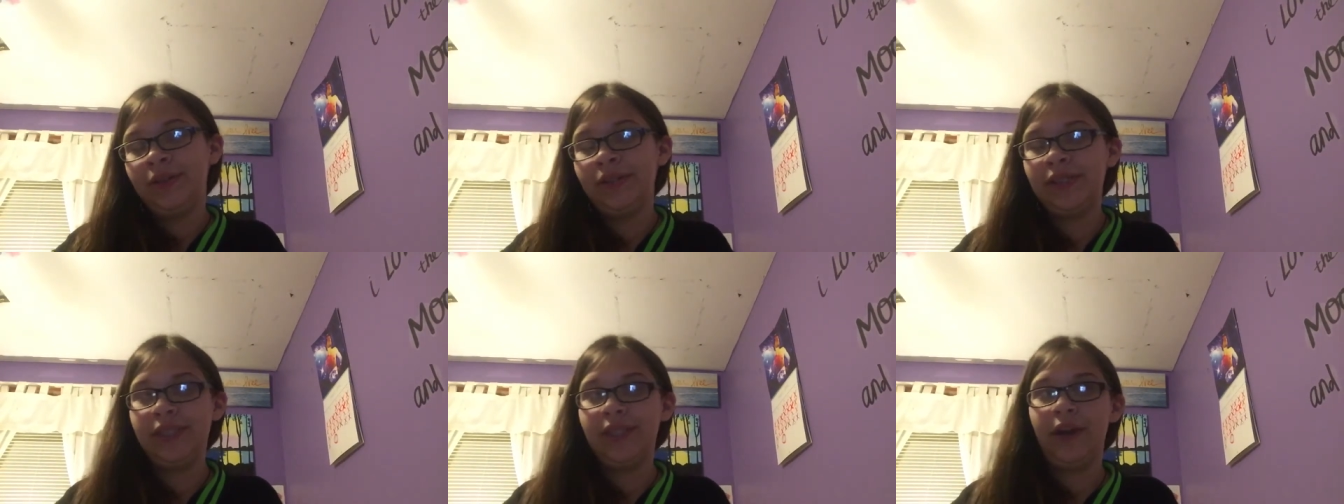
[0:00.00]

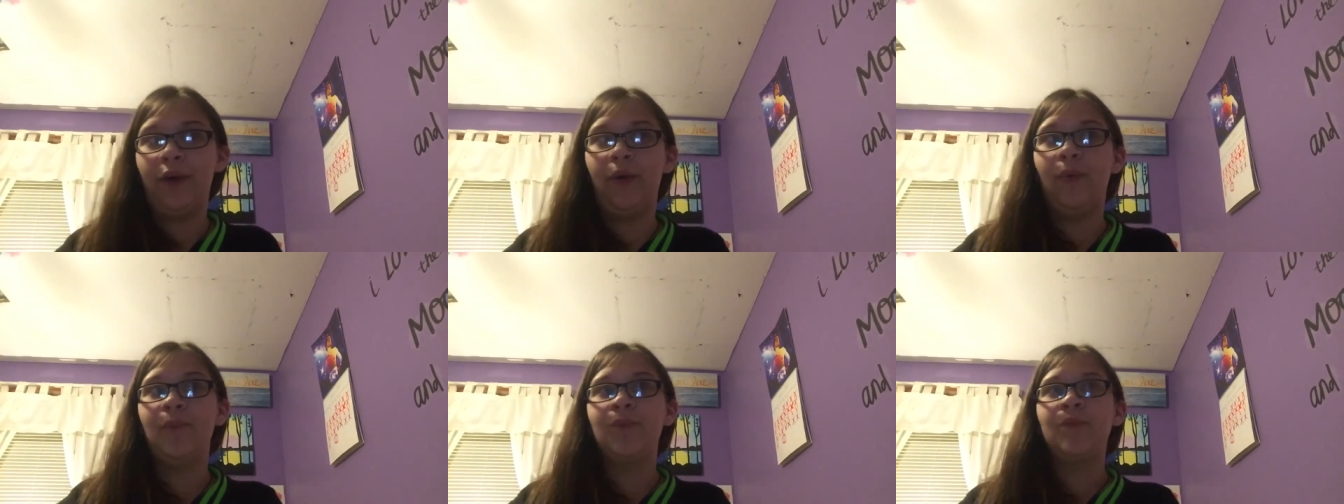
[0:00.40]

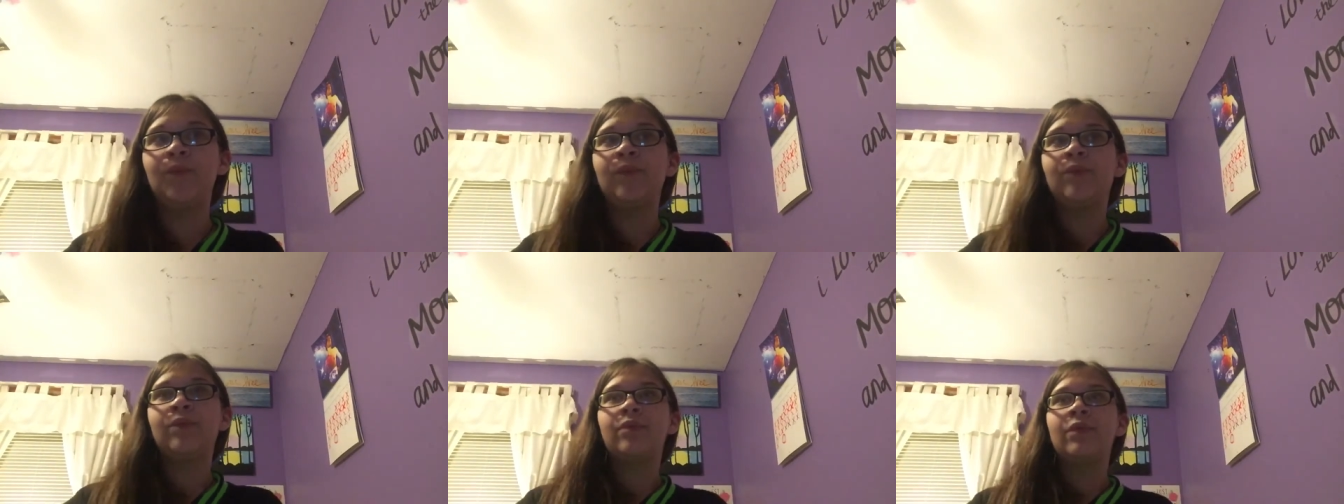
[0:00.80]
So
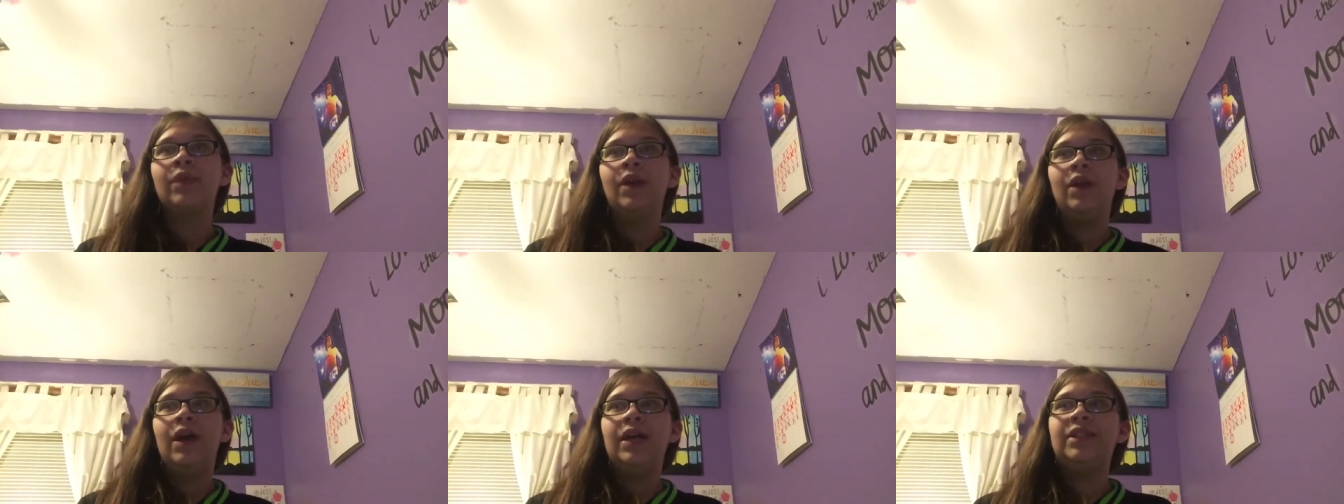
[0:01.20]

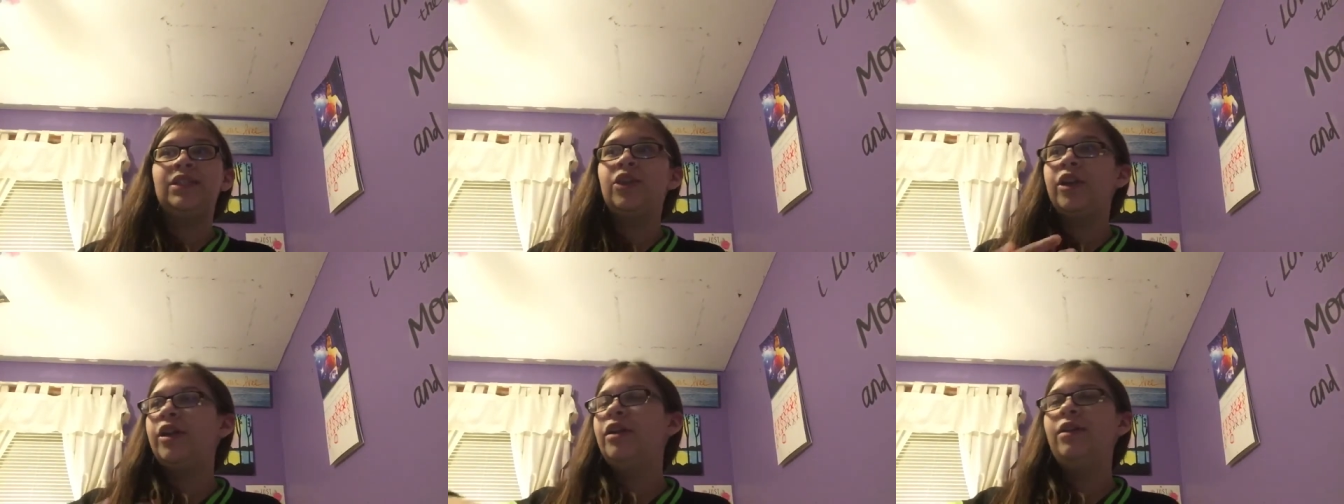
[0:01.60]
I
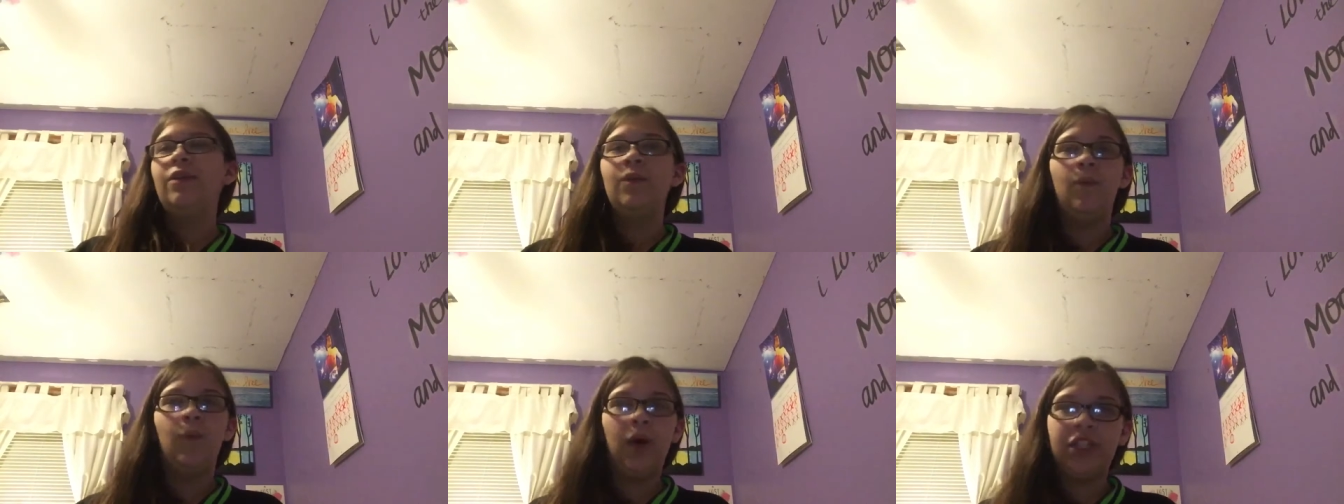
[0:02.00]
started
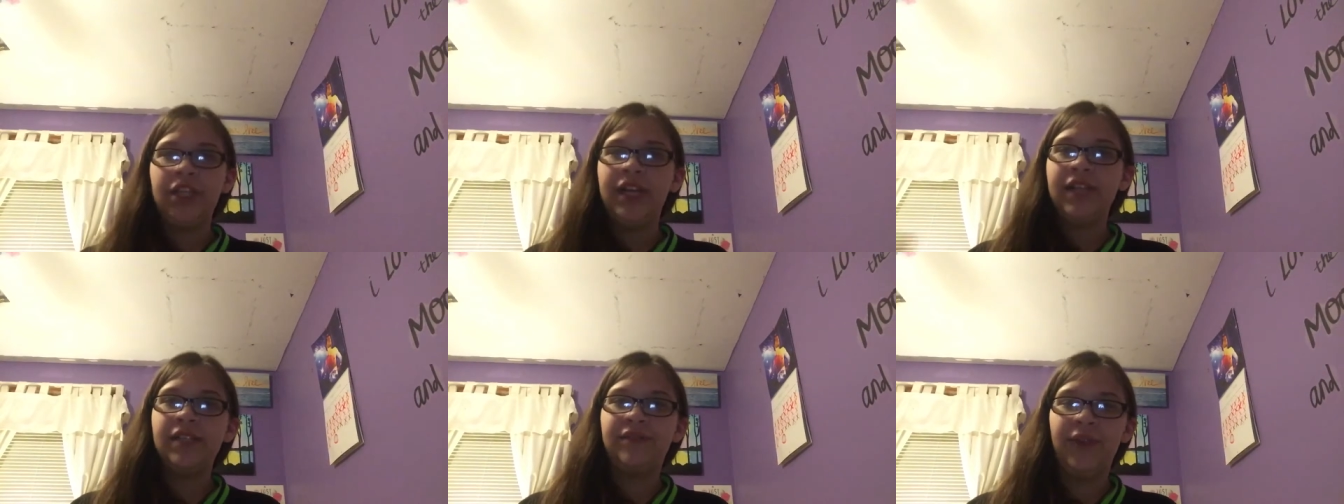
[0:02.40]

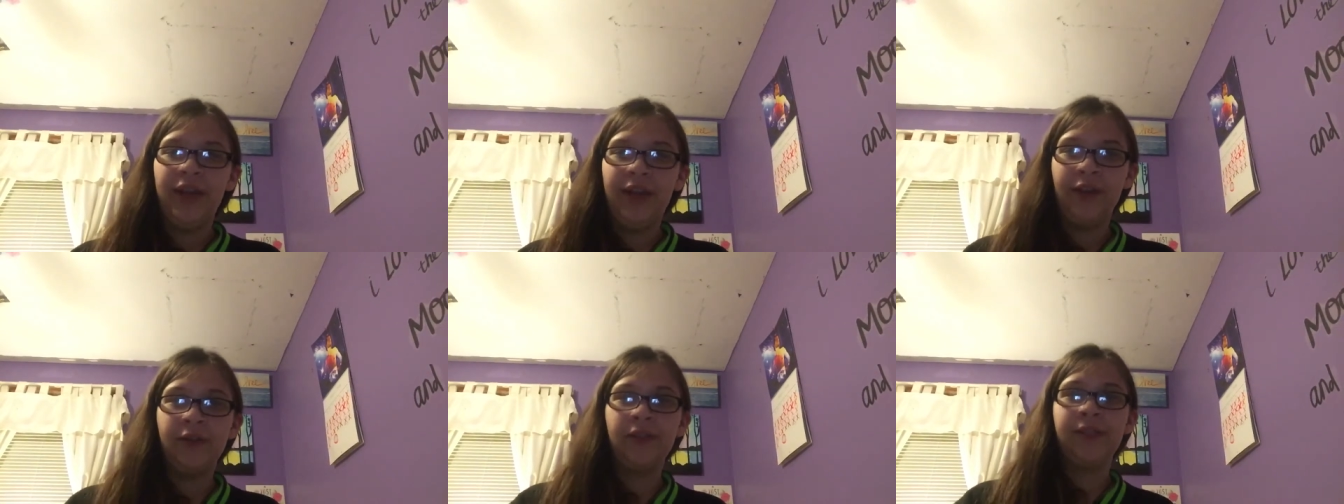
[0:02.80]
watching his
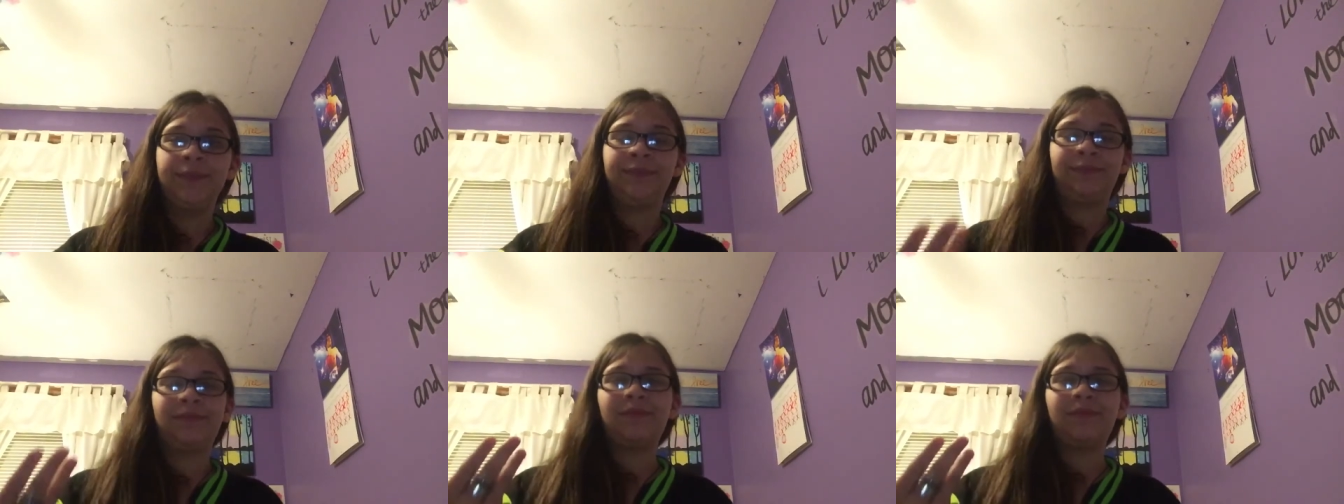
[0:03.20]
videos,